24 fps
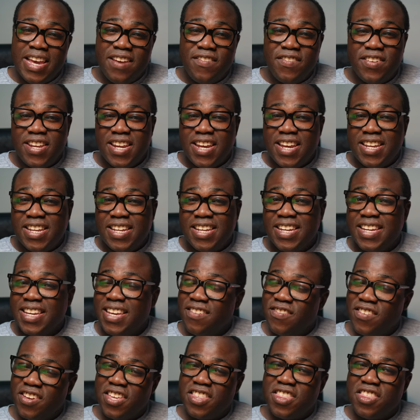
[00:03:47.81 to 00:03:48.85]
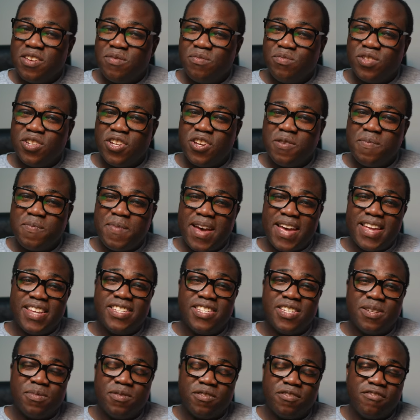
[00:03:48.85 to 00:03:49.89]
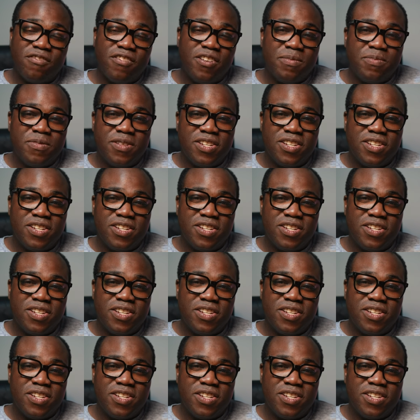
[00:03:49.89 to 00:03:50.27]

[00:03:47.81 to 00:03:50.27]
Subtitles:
If you did, give it a thumbs up and subscribe